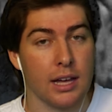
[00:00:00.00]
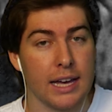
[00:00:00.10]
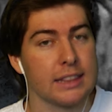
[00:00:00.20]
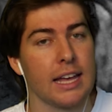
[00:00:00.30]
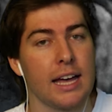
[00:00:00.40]

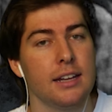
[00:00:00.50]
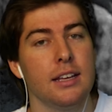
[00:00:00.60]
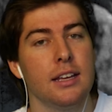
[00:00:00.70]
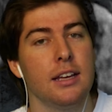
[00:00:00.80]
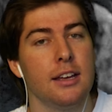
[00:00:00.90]
like that
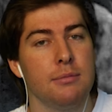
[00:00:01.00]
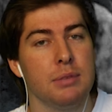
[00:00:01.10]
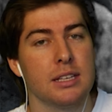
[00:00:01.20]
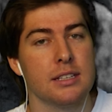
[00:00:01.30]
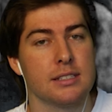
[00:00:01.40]

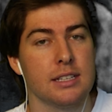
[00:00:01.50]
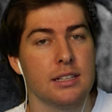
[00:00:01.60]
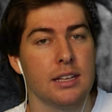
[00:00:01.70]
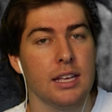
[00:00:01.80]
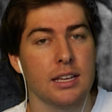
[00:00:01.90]
because
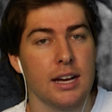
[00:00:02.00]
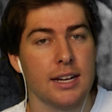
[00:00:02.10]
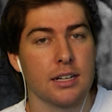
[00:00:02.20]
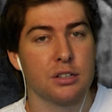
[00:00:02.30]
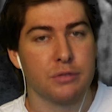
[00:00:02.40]
it
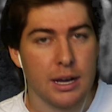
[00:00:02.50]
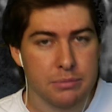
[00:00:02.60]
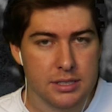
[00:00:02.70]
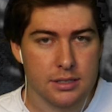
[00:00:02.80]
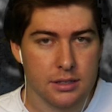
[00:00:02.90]
kind of
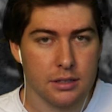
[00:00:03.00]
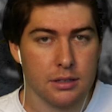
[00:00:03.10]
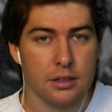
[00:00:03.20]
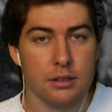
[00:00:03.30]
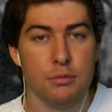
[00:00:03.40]
corrupts
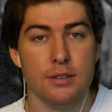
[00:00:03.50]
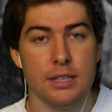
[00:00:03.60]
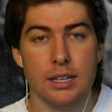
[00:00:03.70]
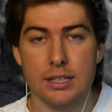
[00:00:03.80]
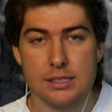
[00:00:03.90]
the movie
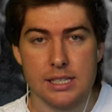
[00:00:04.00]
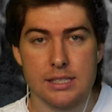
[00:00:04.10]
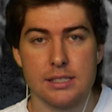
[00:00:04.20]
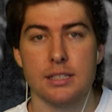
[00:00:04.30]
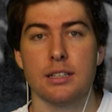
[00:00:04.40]
that
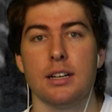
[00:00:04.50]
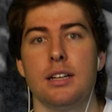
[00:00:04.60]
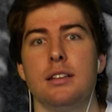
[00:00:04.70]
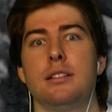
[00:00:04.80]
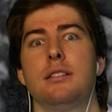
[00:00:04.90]
exists and kind of